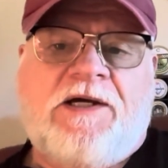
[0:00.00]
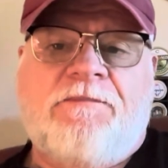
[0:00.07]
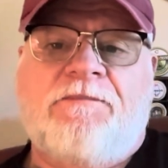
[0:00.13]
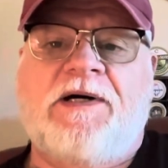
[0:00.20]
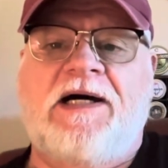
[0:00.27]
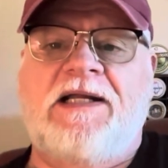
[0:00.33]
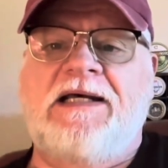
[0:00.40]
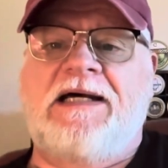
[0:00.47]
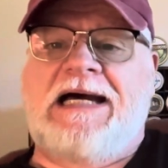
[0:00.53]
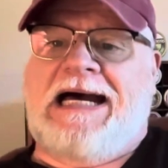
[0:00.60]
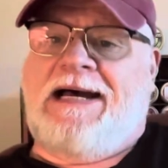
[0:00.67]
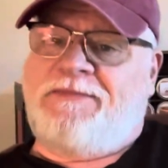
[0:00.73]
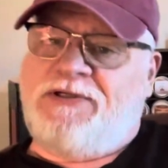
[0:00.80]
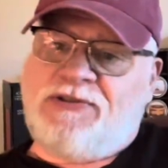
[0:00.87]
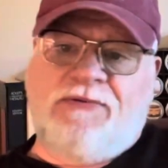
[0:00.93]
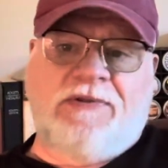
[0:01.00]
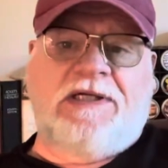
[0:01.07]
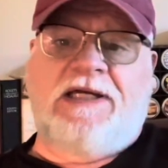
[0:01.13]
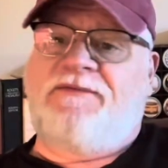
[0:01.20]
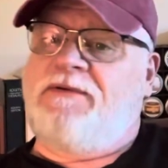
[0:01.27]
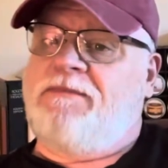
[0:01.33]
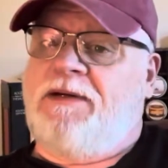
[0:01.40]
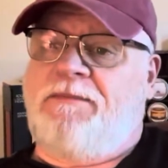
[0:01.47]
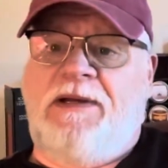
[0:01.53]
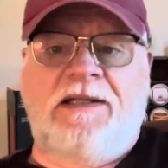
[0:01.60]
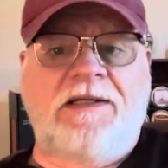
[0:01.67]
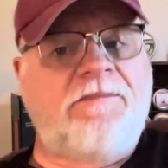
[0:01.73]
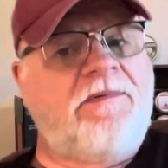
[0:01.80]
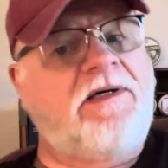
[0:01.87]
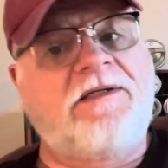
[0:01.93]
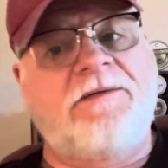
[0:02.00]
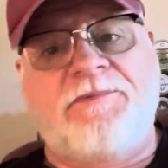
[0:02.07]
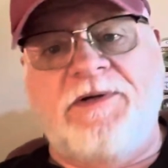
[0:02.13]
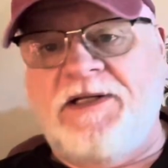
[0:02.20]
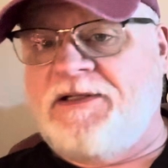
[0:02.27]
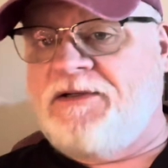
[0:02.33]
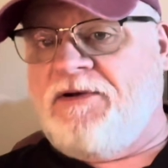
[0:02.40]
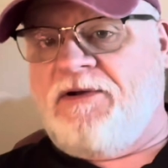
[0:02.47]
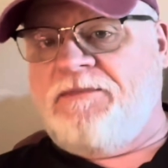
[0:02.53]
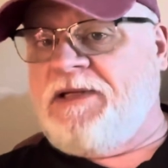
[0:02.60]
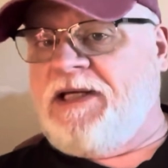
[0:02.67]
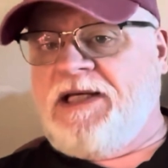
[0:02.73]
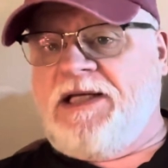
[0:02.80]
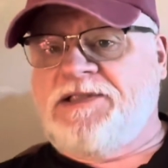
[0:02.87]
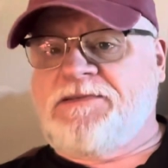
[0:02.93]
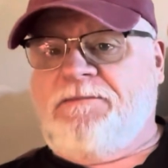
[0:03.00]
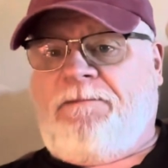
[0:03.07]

But I'm just going to give you my belly button opinion on them, guys.